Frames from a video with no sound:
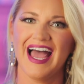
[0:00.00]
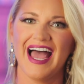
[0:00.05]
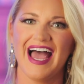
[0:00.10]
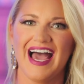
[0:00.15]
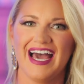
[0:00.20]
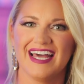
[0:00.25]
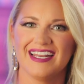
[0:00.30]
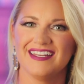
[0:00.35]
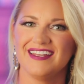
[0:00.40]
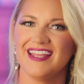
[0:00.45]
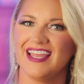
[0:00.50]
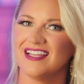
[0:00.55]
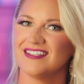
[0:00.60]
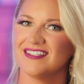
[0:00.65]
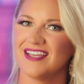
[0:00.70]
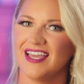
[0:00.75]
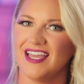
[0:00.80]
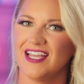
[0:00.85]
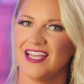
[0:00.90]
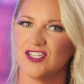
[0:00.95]
Added
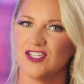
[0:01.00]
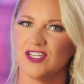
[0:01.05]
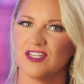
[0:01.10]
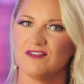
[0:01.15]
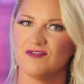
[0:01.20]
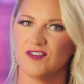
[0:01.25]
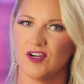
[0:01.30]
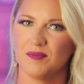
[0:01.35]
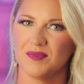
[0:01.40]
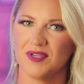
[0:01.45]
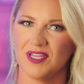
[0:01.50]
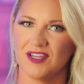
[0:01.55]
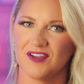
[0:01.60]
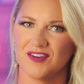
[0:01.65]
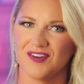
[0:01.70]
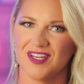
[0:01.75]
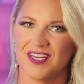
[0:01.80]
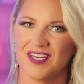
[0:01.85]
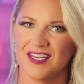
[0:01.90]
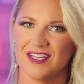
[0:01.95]
anti-aging and firming
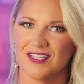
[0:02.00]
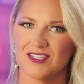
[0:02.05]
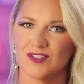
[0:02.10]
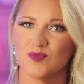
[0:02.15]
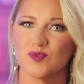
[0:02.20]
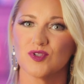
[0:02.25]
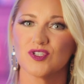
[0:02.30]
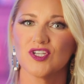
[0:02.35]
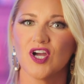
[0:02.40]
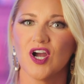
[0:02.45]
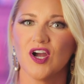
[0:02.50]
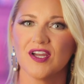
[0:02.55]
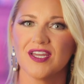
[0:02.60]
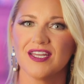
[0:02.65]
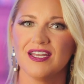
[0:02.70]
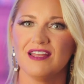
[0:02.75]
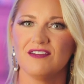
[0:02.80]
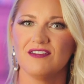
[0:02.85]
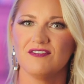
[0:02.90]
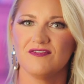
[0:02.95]
ingredients will target
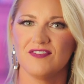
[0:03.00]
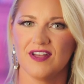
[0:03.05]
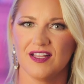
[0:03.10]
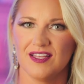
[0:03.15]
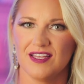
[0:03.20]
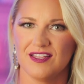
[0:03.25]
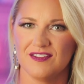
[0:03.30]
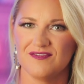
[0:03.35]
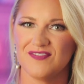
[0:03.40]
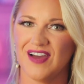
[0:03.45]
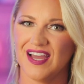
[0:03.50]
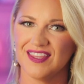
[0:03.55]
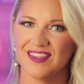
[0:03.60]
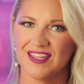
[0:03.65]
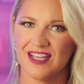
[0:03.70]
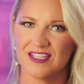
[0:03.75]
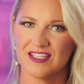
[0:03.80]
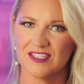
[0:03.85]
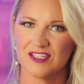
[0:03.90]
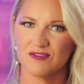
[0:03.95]
and fill in fine
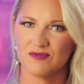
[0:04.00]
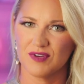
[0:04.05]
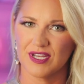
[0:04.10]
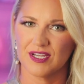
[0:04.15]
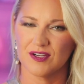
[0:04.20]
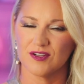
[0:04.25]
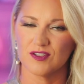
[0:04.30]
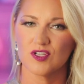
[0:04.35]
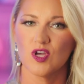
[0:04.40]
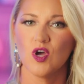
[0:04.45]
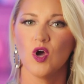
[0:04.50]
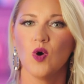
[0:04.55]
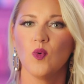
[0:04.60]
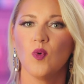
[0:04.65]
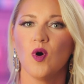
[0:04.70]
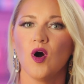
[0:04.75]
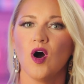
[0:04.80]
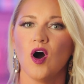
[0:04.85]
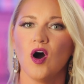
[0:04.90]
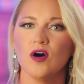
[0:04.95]
lines and wrinkles
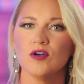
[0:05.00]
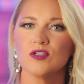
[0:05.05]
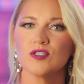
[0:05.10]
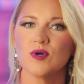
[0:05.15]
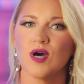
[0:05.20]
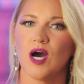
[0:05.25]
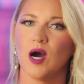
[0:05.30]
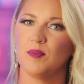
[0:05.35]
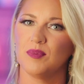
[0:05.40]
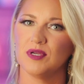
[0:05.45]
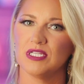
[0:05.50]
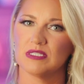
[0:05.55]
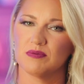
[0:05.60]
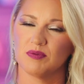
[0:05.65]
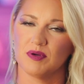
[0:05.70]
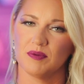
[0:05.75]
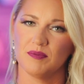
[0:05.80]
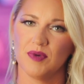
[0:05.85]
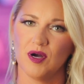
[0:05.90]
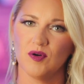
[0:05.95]
while also helping to
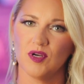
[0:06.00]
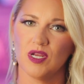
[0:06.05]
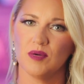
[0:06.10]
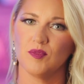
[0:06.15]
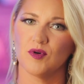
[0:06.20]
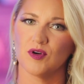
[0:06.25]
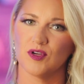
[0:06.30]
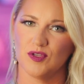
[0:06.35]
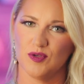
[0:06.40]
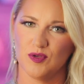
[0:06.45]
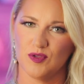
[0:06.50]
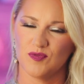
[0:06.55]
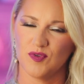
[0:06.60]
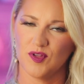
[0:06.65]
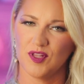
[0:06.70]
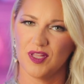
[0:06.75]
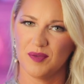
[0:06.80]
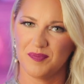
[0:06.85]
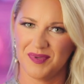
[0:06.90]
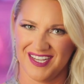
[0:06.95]
promote a more
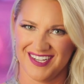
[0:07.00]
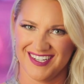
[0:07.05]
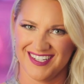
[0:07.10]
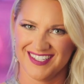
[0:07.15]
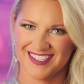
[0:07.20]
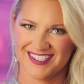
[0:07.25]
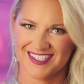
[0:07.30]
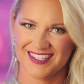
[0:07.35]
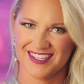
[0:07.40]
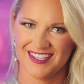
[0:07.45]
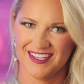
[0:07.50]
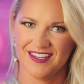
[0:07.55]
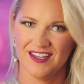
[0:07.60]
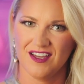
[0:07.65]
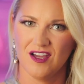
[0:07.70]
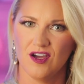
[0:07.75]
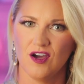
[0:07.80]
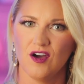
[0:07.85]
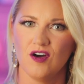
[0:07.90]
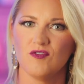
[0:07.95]
youthful appearance.
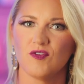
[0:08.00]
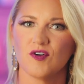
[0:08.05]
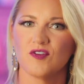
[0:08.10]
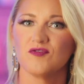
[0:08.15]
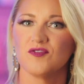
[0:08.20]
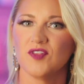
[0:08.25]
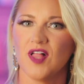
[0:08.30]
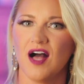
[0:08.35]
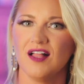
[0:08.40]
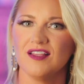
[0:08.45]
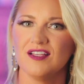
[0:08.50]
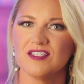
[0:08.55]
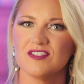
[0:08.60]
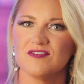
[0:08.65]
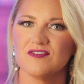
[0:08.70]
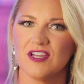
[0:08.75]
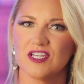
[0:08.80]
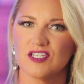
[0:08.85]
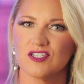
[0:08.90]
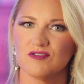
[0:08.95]
For flawless
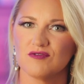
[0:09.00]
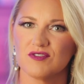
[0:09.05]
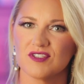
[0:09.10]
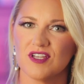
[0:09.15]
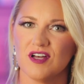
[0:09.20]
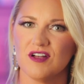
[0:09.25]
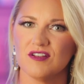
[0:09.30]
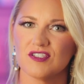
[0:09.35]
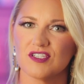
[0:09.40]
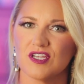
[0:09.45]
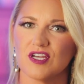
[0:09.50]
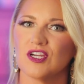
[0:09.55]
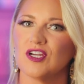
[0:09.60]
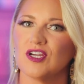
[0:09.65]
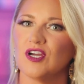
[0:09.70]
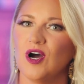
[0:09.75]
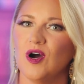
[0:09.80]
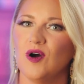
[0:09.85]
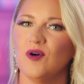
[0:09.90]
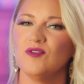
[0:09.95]
facial results,
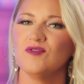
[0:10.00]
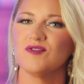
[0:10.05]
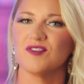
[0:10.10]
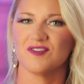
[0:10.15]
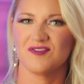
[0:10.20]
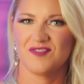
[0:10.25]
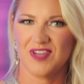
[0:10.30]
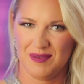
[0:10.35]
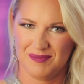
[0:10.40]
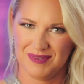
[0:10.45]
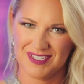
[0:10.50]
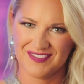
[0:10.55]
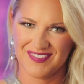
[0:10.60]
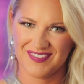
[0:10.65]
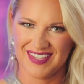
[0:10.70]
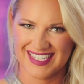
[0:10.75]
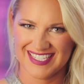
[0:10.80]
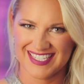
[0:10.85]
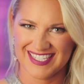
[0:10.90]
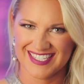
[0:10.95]
go for Famous
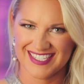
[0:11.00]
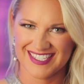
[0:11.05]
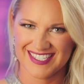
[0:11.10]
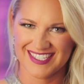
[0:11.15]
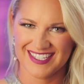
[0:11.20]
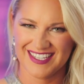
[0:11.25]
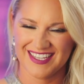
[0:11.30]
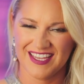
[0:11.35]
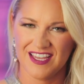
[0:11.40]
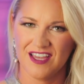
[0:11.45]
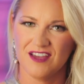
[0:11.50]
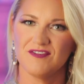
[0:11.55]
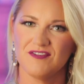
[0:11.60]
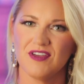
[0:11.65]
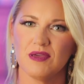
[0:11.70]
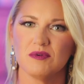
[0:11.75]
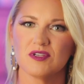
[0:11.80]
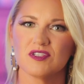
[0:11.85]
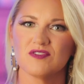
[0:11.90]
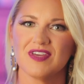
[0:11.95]
Faces.
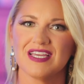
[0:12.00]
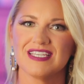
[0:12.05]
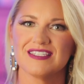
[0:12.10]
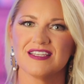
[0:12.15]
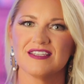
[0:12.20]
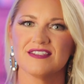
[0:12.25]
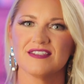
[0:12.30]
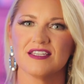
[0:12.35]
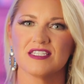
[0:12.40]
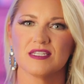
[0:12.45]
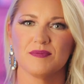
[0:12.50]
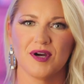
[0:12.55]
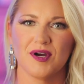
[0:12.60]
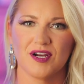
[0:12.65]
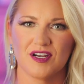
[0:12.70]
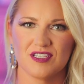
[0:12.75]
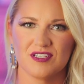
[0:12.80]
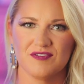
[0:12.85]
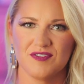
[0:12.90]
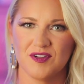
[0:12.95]
Famous Faces is a part
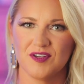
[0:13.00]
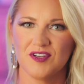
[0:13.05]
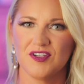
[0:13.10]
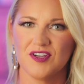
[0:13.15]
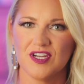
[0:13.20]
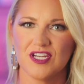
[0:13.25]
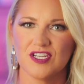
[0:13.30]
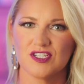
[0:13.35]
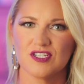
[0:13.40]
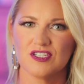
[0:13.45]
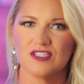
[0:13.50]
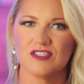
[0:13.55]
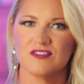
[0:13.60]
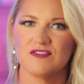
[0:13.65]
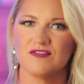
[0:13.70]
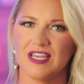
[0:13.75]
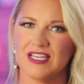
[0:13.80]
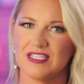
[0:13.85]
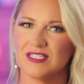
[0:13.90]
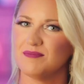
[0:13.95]
of Devoted Creations'
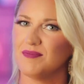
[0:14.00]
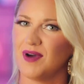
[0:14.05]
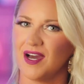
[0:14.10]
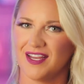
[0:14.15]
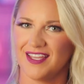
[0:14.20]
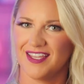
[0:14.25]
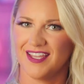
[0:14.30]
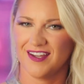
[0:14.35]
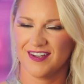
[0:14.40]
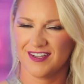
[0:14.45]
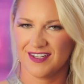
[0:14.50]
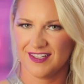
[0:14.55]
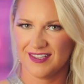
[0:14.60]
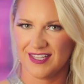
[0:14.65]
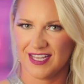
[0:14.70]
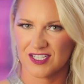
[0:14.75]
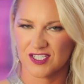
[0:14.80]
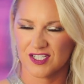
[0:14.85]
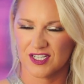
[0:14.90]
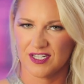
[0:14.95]
Face and Body Care
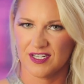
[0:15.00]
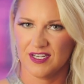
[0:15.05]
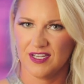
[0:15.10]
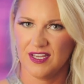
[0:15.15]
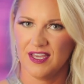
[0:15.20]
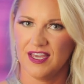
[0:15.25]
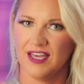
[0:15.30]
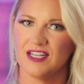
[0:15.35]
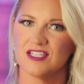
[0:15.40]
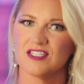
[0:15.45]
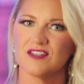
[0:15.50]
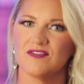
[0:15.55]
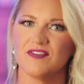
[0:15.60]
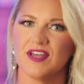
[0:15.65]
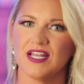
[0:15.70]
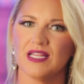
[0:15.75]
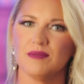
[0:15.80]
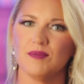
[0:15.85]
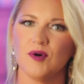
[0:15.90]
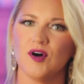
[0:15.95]
Collection and is
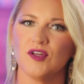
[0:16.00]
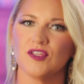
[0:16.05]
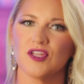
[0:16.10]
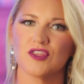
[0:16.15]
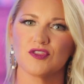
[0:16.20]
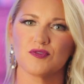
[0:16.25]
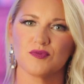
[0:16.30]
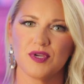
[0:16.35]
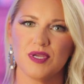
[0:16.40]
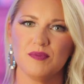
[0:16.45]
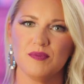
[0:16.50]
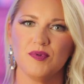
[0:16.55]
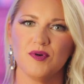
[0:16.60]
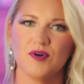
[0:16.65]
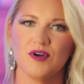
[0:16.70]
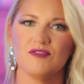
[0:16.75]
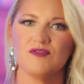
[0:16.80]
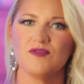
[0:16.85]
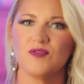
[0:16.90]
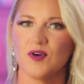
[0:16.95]
available in a
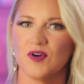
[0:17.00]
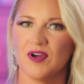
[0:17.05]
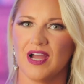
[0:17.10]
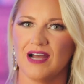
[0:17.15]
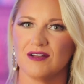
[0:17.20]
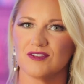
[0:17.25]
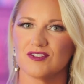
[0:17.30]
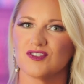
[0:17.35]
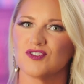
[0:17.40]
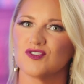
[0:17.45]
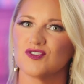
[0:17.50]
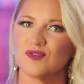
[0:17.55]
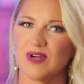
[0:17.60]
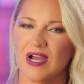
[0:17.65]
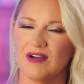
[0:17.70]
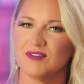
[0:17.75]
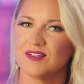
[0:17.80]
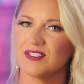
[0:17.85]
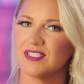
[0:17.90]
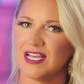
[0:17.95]
3.4-ounce
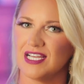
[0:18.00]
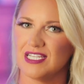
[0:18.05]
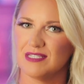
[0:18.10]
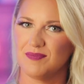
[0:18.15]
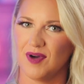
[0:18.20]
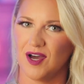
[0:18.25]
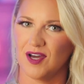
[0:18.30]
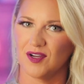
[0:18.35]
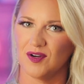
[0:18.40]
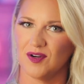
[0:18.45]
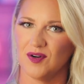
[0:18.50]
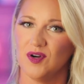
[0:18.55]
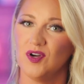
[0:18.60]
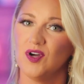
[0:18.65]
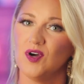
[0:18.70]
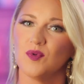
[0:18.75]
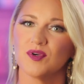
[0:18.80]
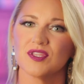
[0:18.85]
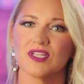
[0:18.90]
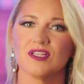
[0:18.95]
travel-size bottle
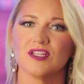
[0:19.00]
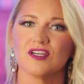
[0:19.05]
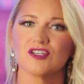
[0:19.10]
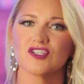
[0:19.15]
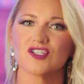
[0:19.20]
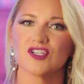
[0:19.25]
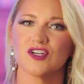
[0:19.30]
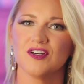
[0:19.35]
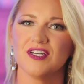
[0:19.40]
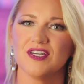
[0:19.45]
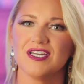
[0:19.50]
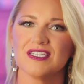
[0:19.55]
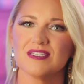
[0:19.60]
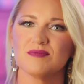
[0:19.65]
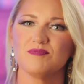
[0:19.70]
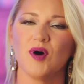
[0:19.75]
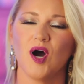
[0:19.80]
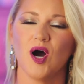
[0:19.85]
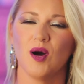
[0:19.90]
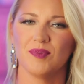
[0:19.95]
with a luxurious
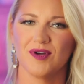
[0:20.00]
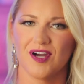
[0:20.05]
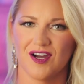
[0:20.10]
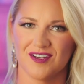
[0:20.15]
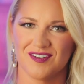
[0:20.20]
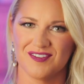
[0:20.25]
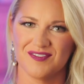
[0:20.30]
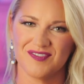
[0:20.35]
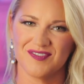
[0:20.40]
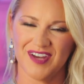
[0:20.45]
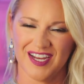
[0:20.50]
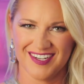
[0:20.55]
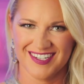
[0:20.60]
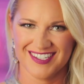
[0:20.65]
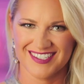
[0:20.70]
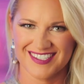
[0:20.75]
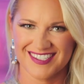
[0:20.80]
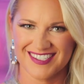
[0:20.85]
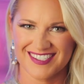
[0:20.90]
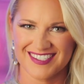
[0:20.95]
Palm Garden
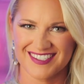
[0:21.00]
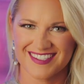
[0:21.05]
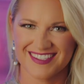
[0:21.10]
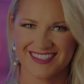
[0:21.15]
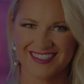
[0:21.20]
fragrance.